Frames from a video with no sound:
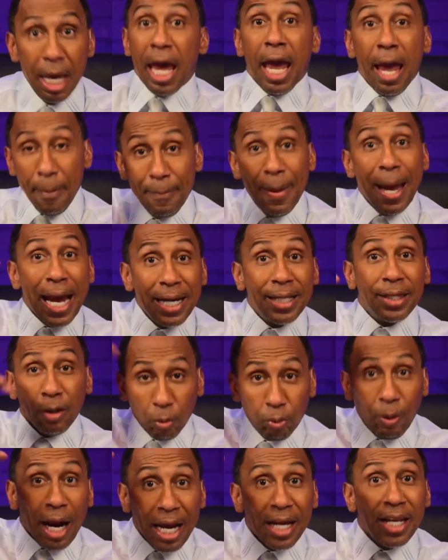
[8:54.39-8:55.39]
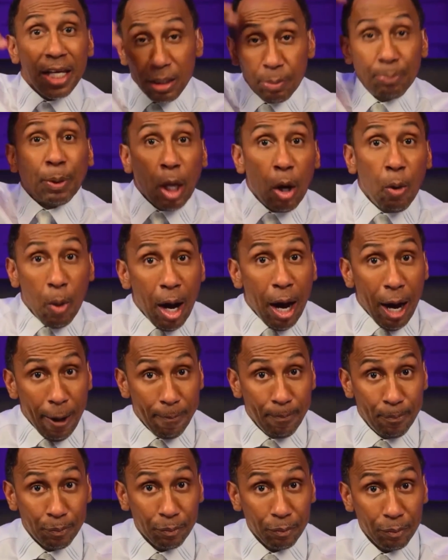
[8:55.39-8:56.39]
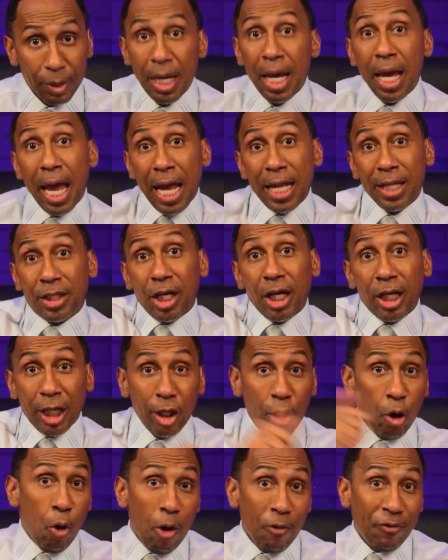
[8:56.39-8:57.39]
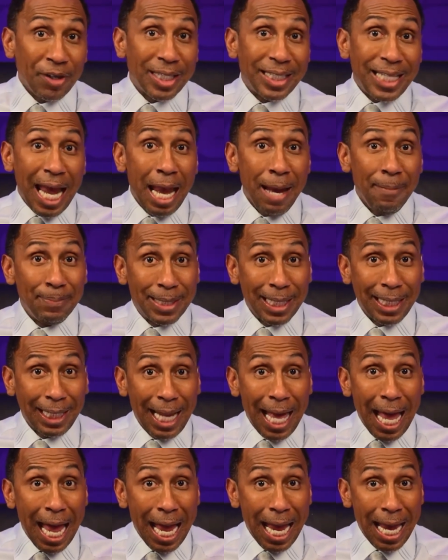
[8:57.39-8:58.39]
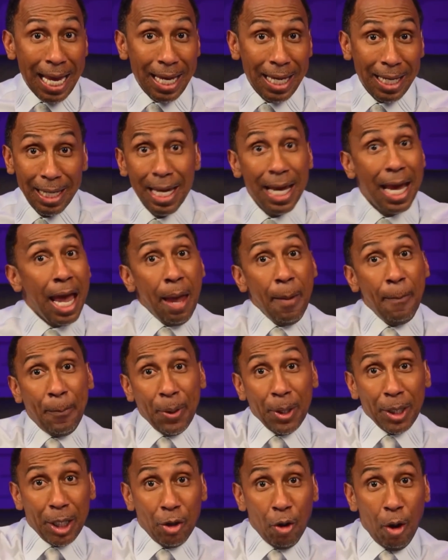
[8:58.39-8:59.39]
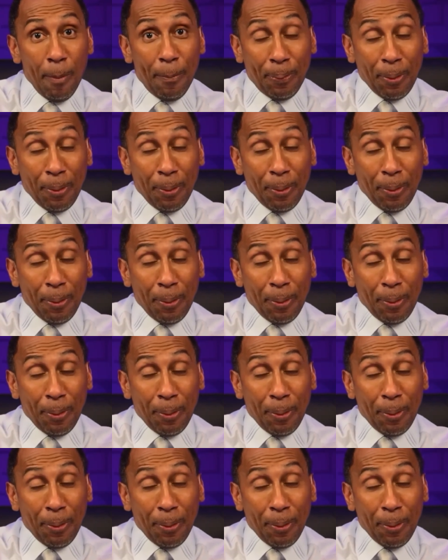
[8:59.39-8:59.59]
and made the ratings blow up and took it off a tape delay and put it on